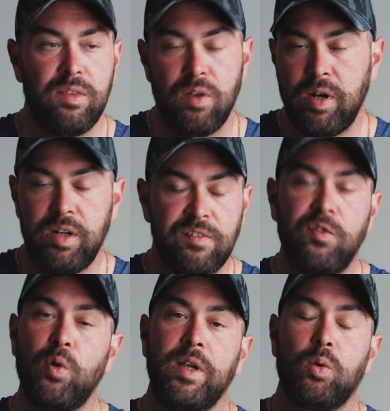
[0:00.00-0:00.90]
30 to
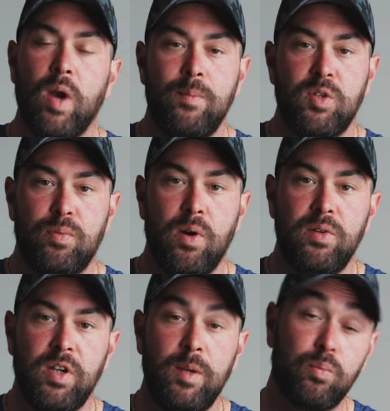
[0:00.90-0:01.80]
40 grams of
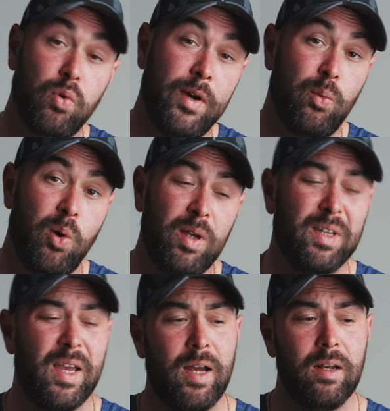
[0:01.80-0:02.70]
protein
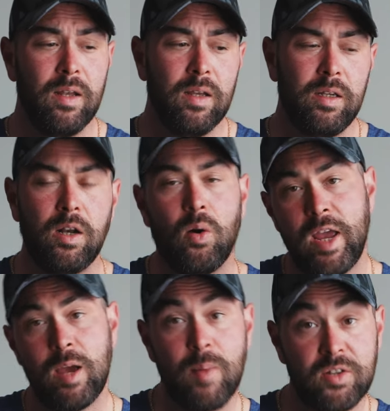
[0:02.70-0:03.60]
pre-workout. You know,
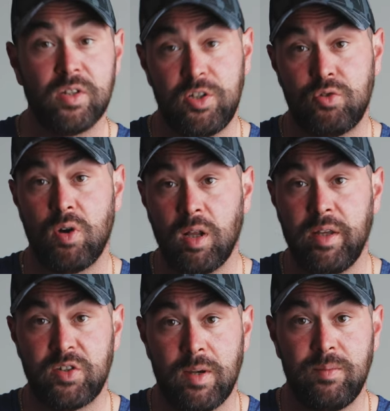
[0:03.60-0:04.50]
I am actually
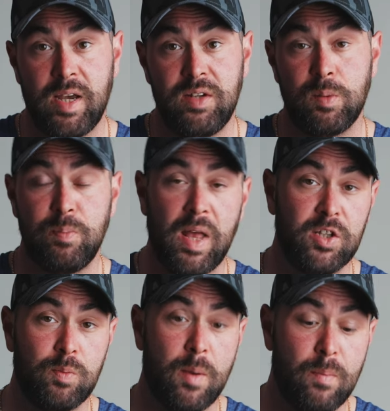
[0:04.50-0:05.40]
struggling some days to
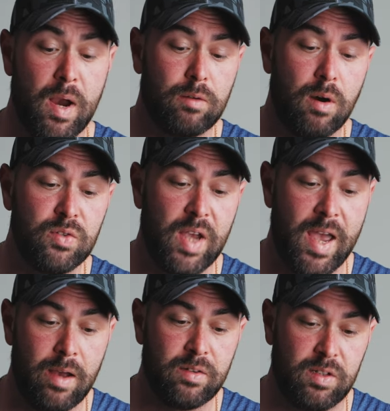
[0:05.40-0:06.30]
balance my macros
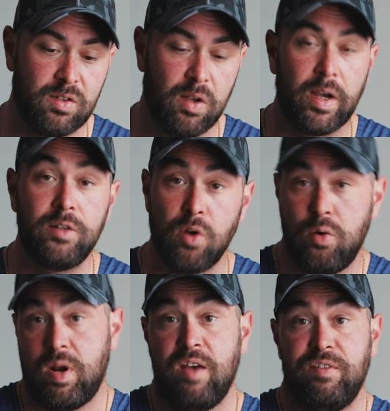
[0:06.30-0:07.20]
out. It's like I
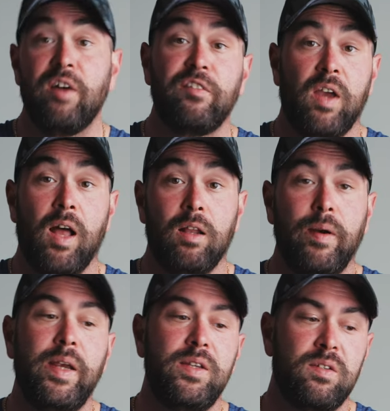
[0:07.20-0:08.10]
don't have enough
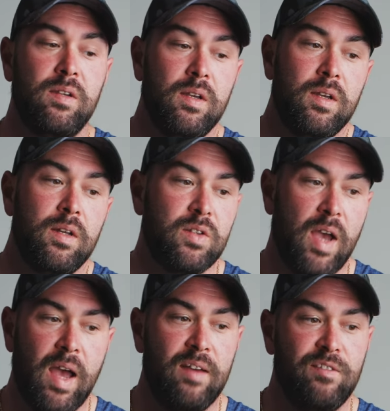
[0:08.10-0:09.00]
calories to
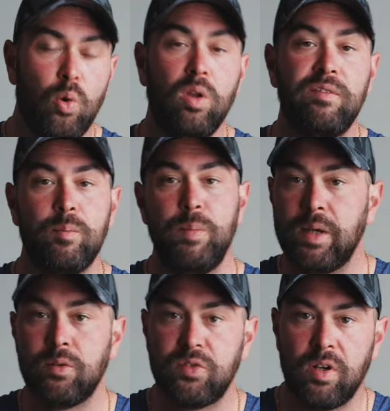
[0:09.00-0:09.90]
have all of the
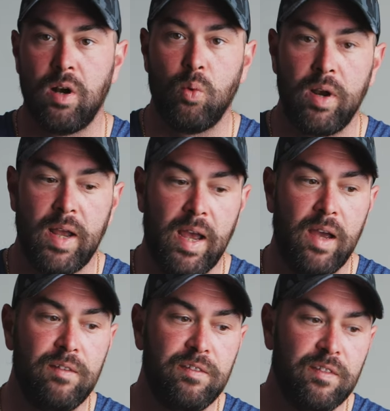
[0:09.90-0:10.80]
meals that I want to
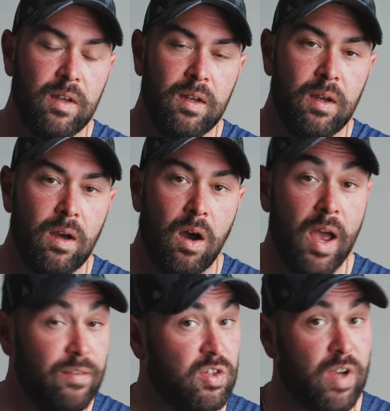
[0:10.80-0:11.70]
have. I
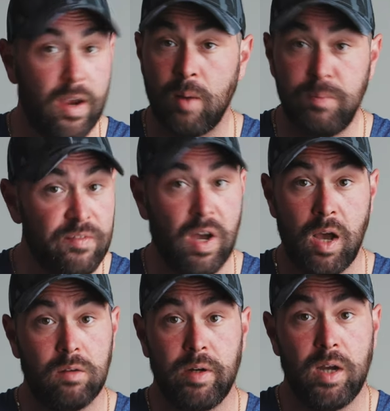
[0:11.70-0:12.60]
have to say, I'm never
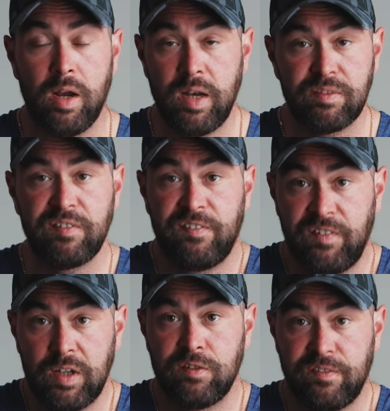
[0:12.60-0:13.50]
hungry. I never
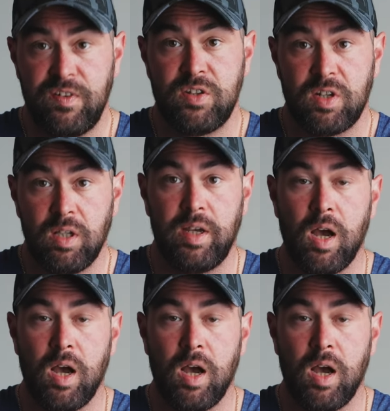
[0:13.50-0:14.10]
feel physically